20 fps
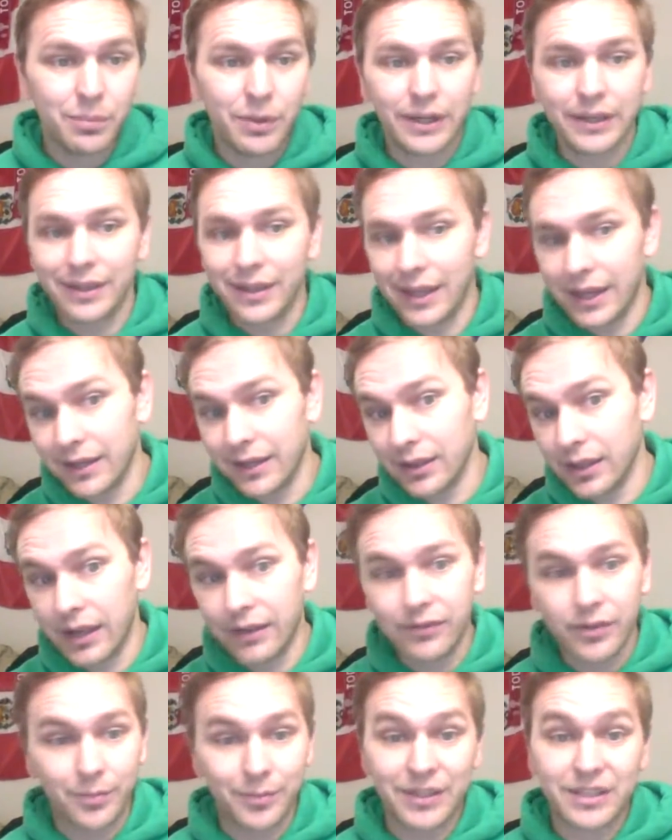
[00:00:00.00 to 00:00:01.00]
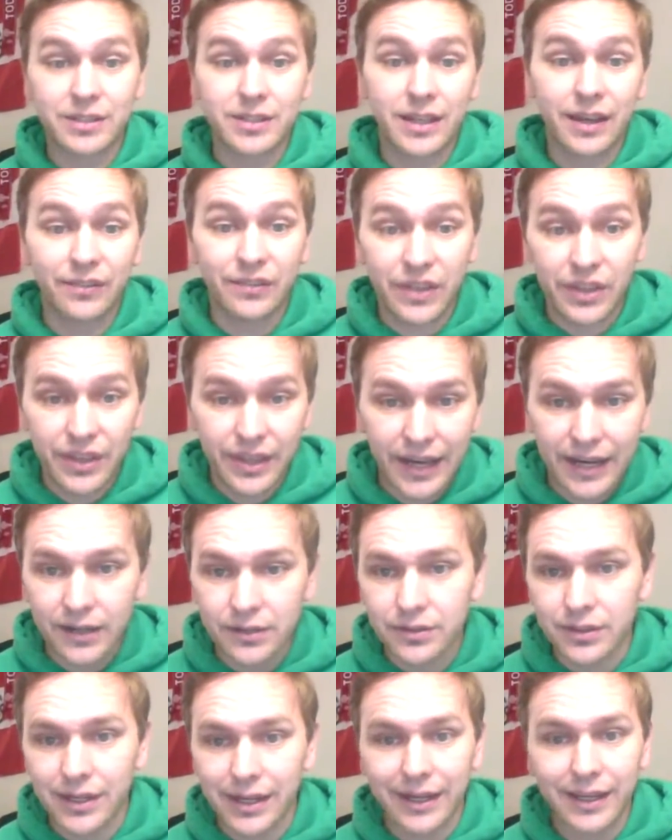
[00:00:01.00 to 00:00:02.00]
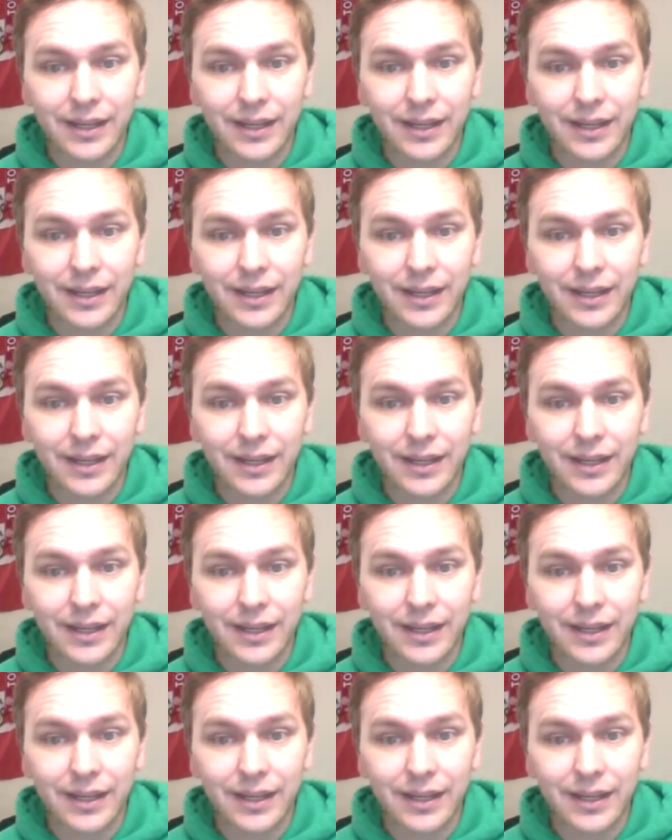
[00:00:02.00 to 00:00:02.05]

But they love him at 7,000.